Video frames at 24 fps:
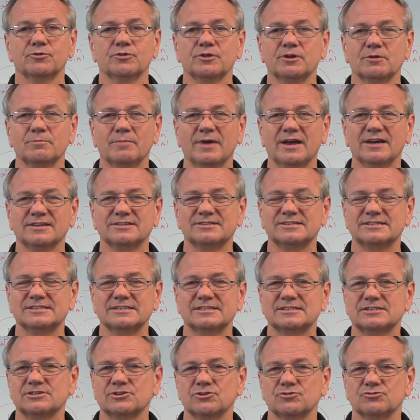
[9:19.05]
than about
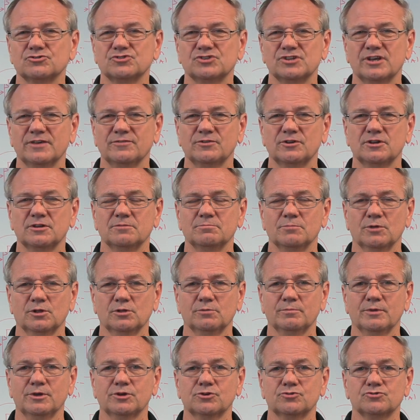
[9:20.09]
60 or 70
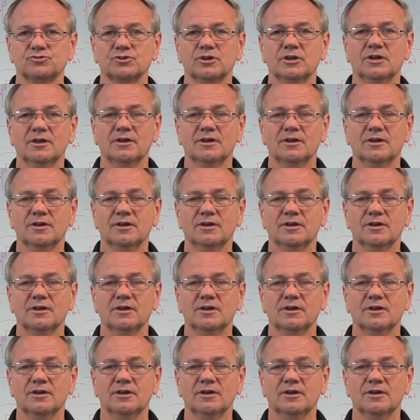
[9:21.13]
millimeters.